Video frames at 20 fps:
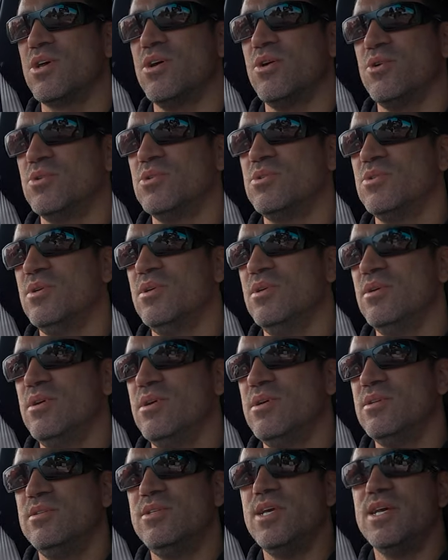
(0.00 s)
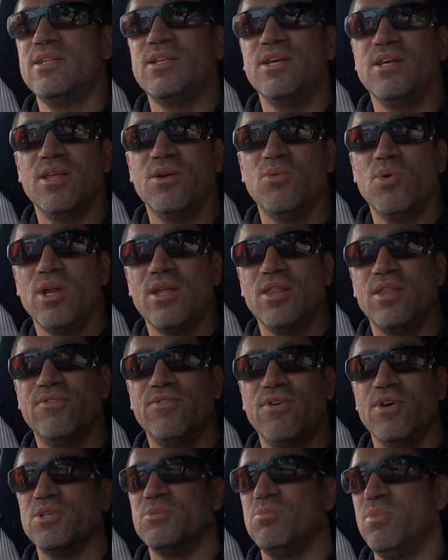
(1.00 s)
So it was technically one of
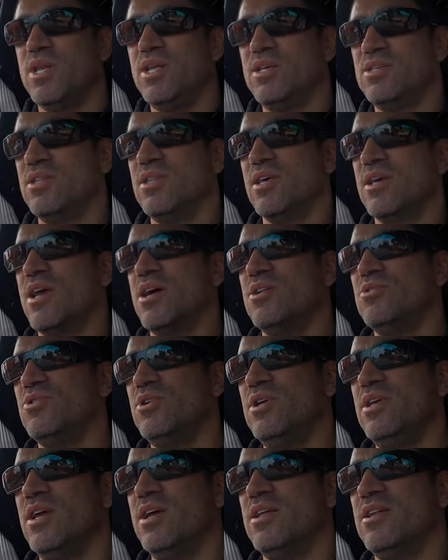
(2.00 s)
the first Minis in the country.